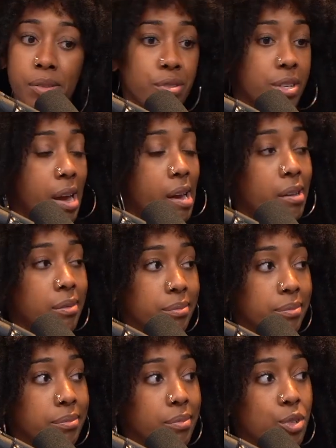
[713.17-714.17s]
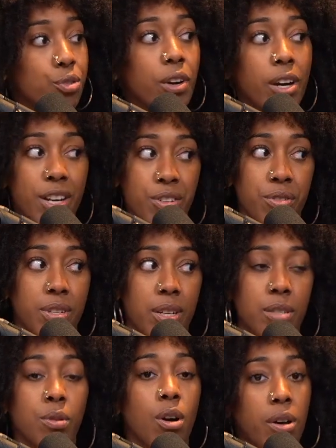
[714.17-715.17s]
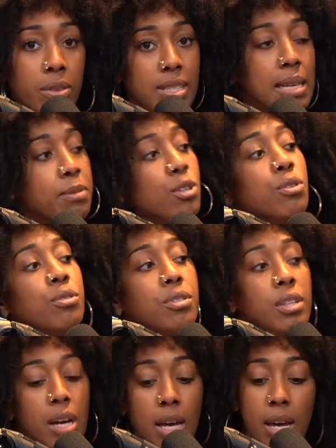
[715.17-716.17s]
I didn't know Shayne. It was very interesting because we're all in the same circles.